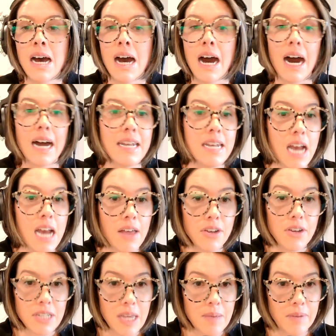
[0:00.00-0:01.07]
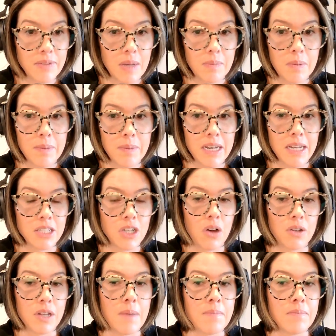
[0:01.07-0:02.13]
Another type of supplement is
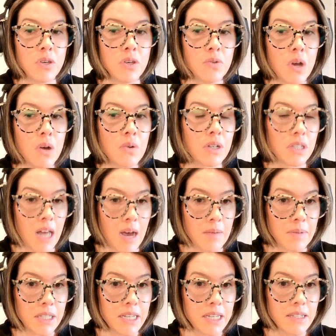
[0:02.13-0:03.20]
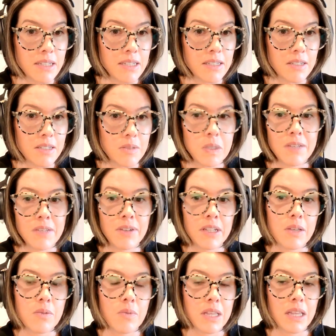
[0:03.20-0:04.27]
called immunoglobulins. Specifically,
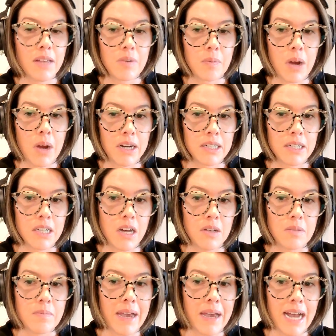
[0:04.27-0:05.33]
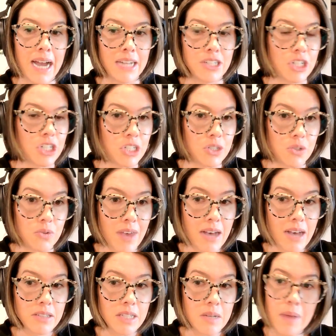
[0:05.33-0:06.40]
we love a product called Mega IgG
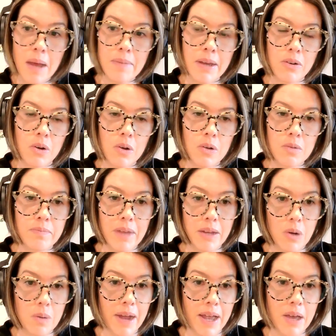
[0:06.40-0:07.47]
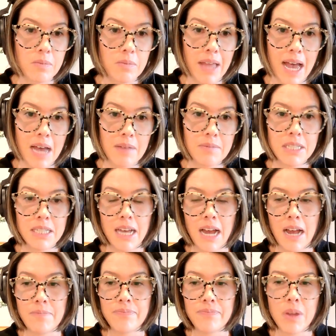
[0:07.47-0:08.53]
2000 by Microbiome Labs,
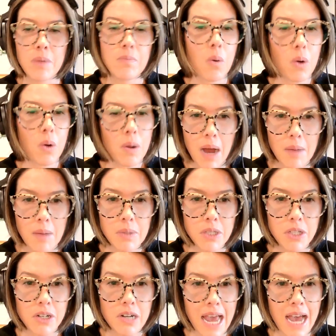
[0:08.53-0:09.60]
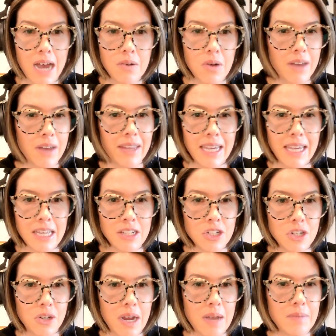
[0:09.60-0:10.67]
more popular now on like
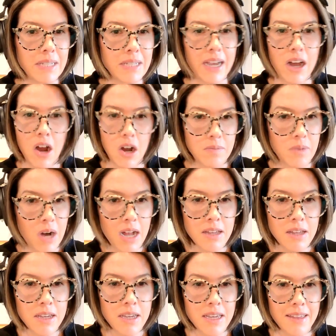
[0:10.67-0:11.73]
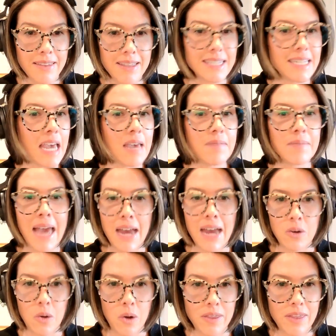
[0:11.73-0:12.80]
Instagrams like Armra. Same
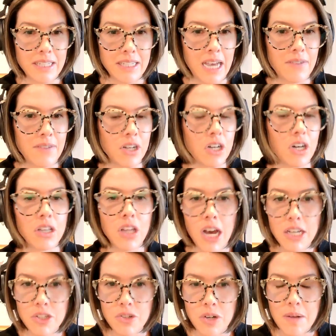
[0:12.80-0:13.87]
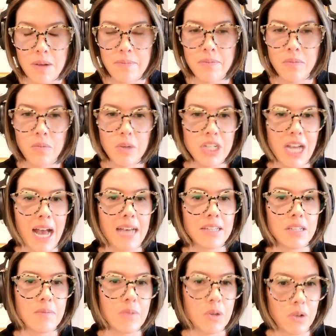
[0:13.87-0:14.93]
category. That's kind of a colostrum, which has
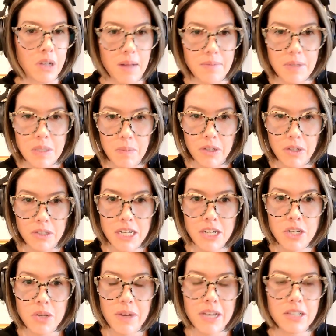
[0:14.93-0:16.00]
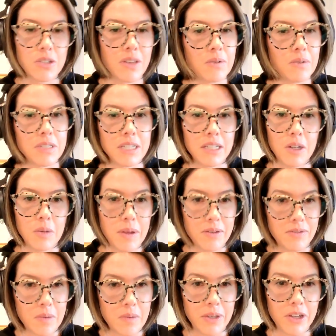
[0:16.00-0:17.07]
immunoglobulins built into it. So that one's a little bit
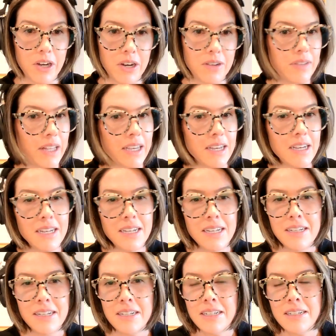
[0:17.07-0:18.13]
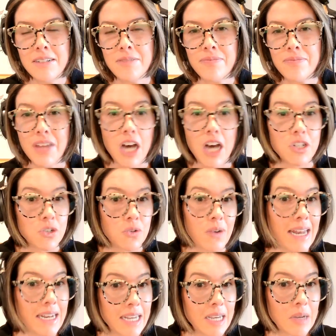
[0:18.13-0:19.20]
familiar of like a
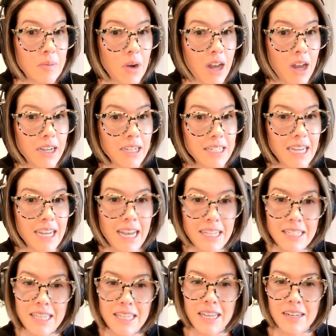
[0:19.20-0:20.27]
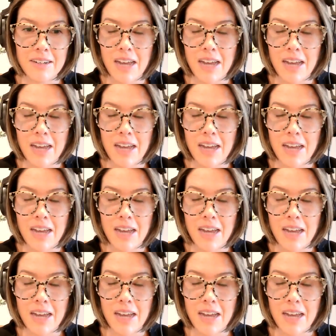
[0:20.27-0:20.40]
trending product, I guess, that